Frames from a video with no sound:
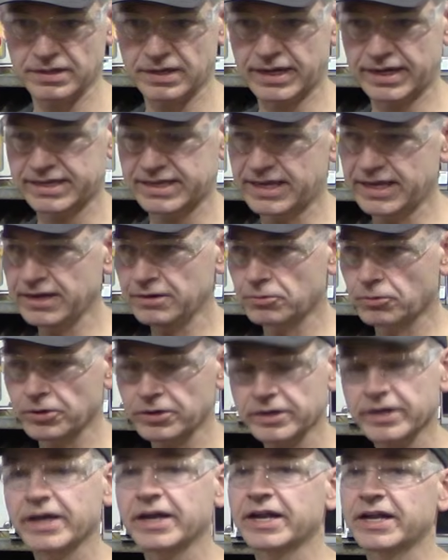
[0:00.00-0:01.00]
I can't
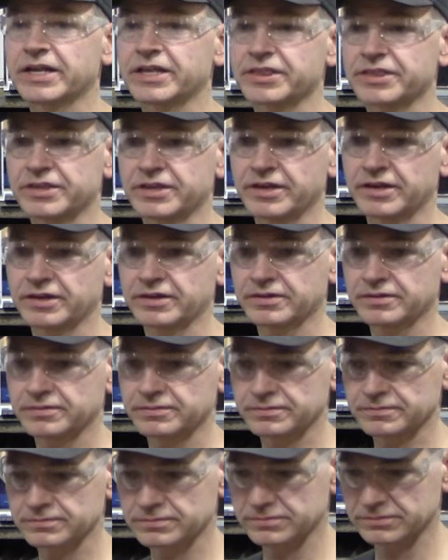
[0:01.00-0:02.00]
work on anything.
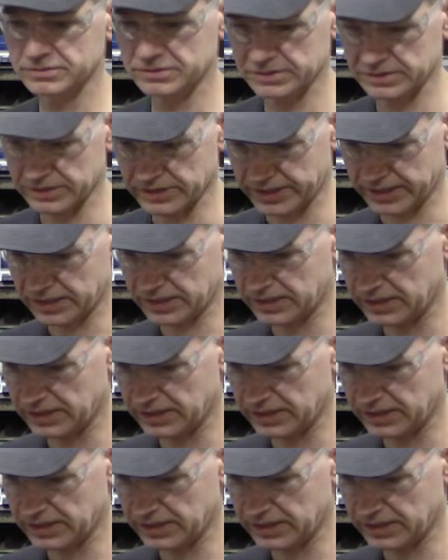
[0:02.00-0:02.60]
Like,